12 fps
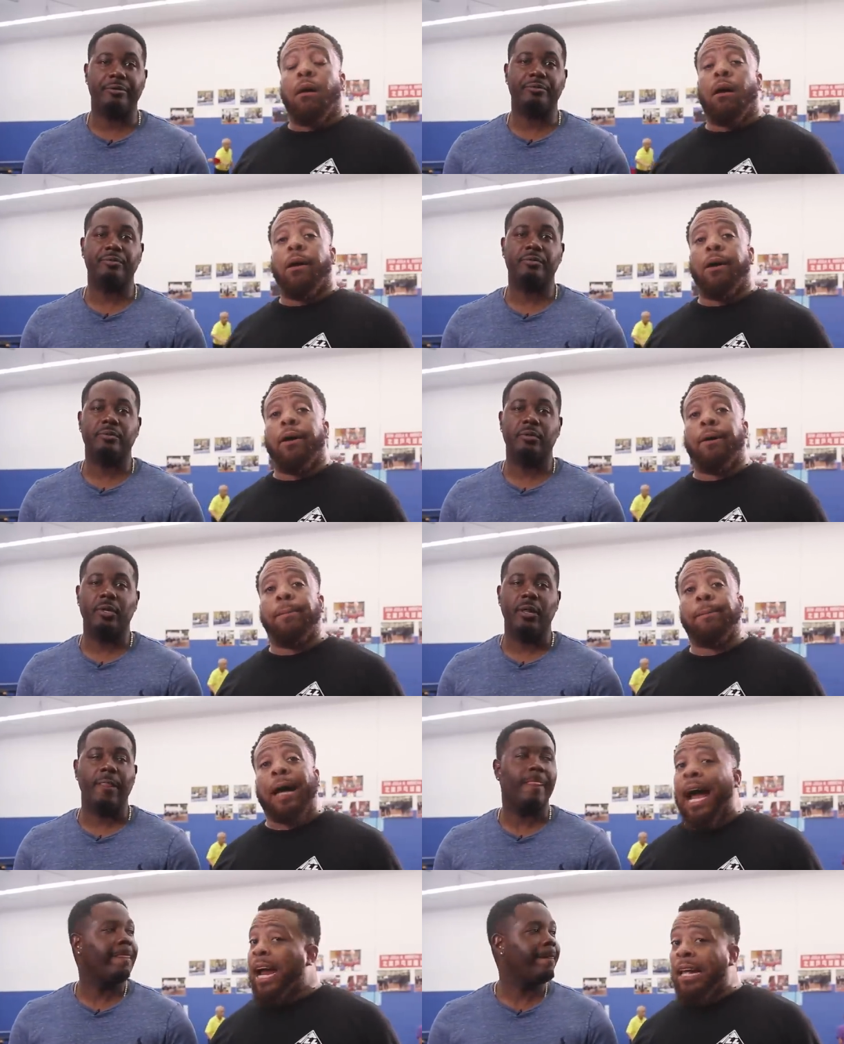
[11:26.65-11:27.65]
Speaker 1: Um,
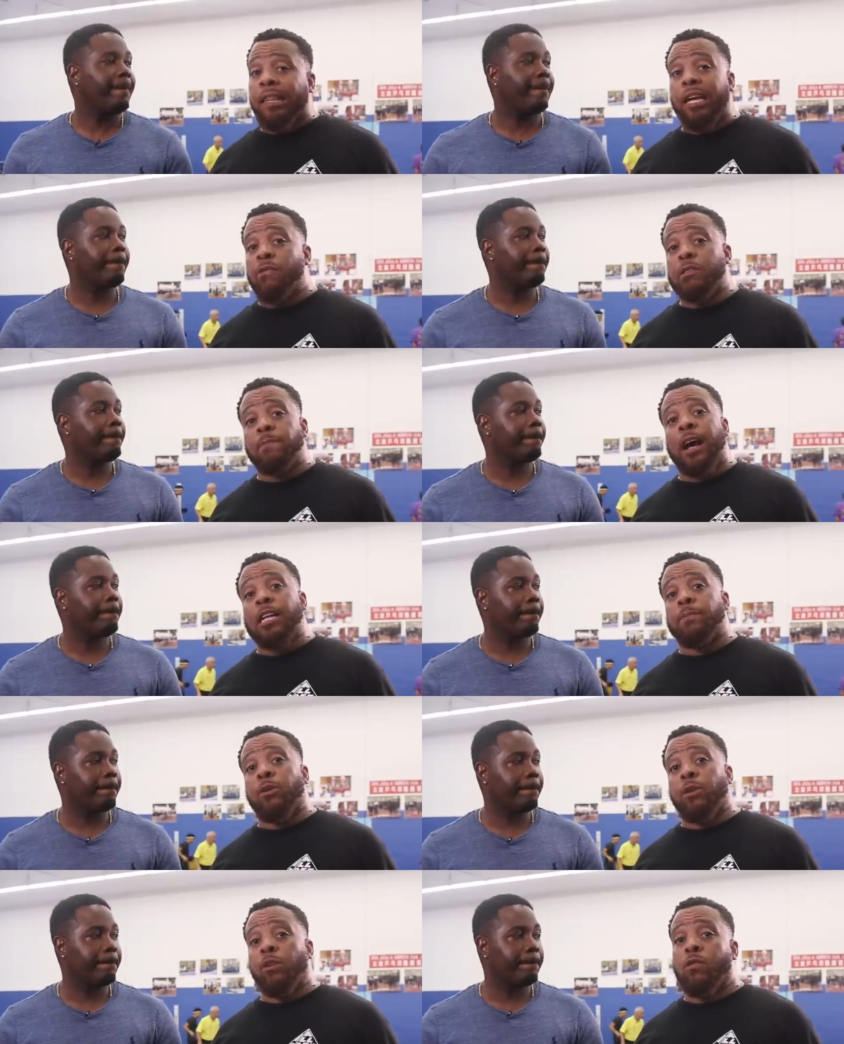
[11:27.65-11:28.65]
I didn't think it was
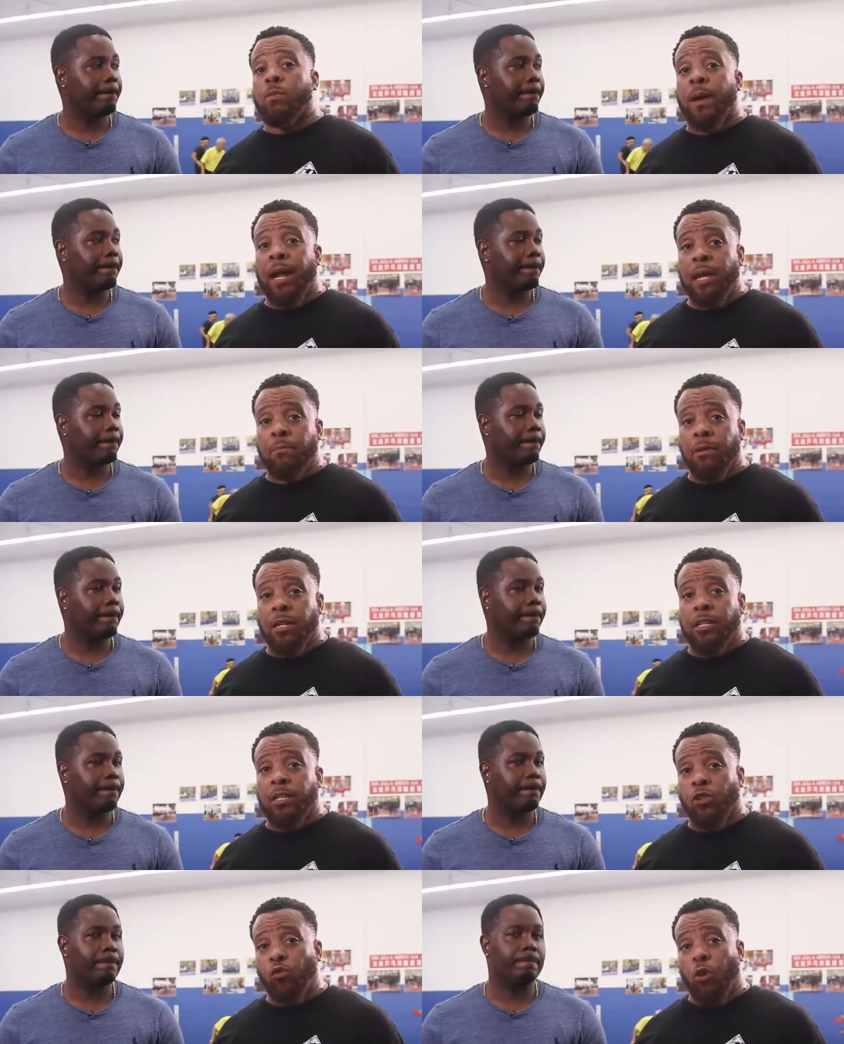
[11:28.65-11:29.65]
possible to lose by that much
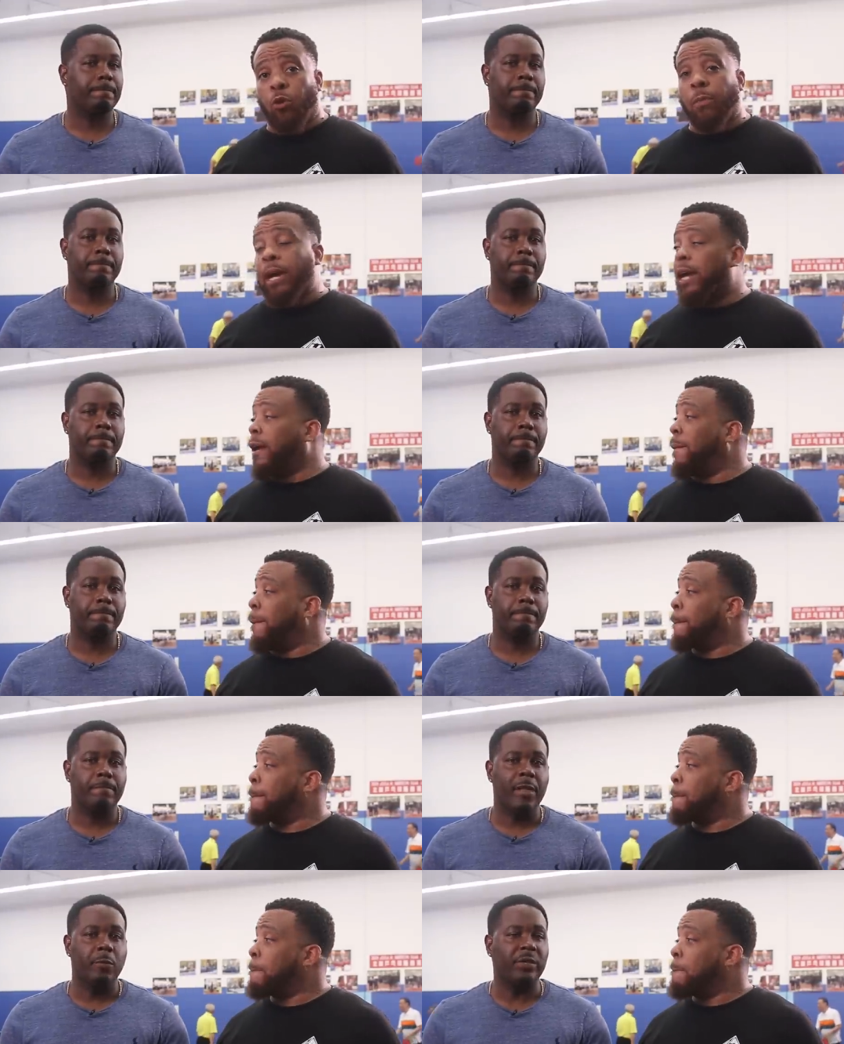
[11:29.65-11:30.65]
as a grown man.
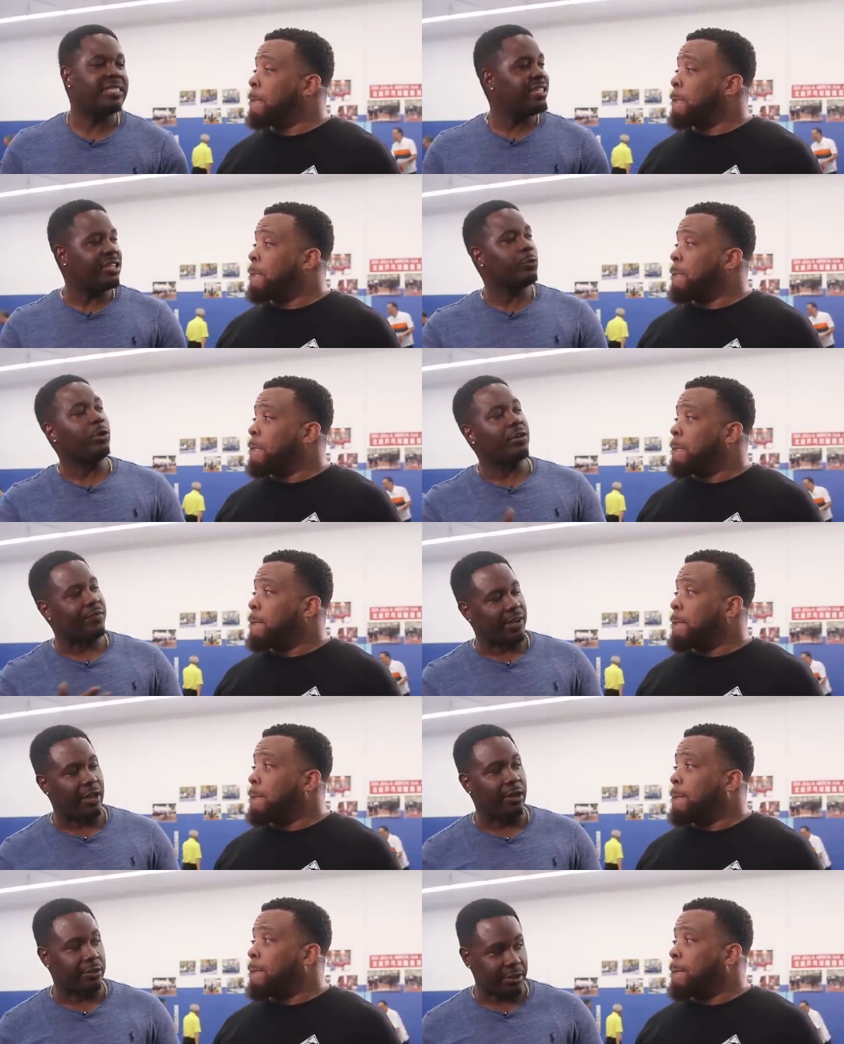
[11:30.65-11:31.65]
What's another word for
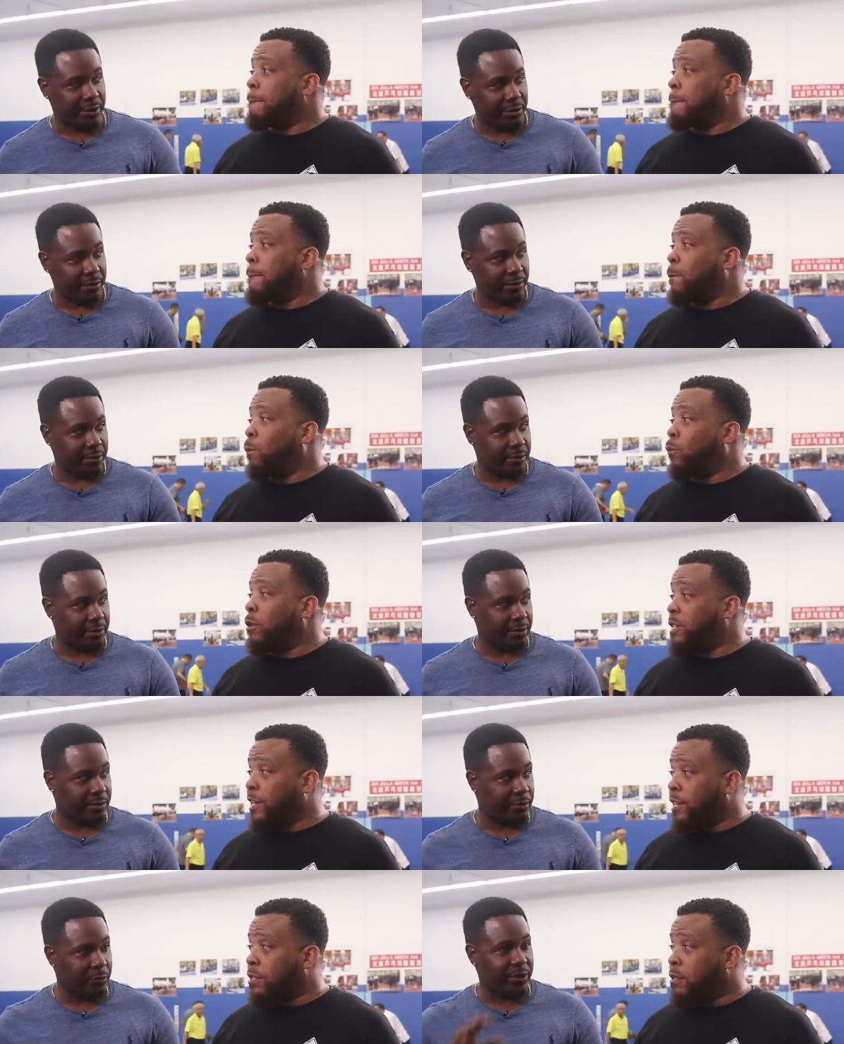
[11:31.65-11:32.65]
loss?
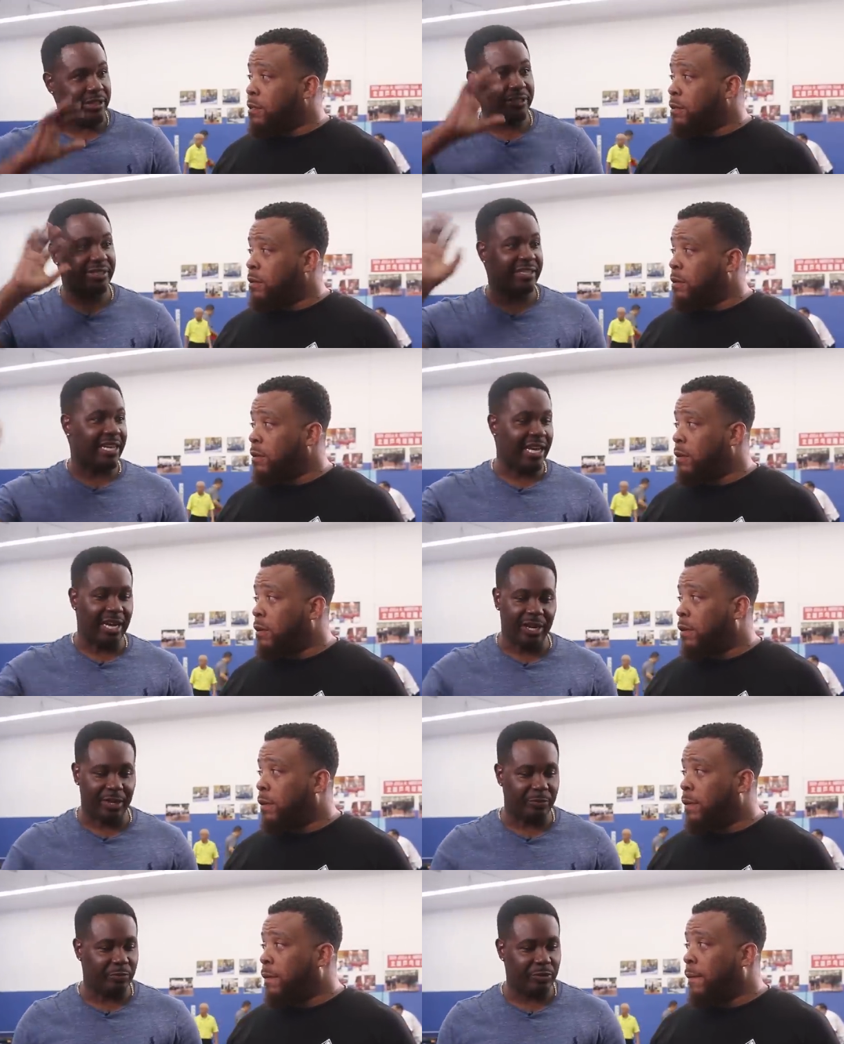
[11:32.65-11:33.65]
Which is?
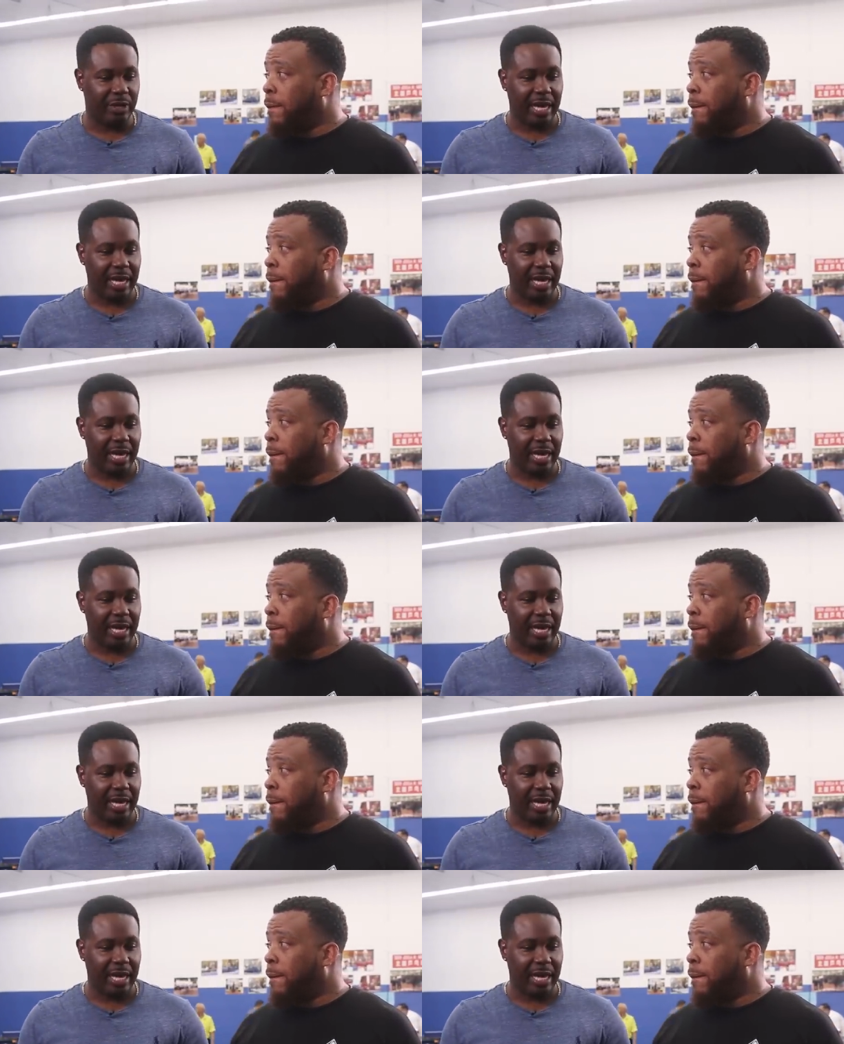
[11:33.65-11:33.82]
Uh,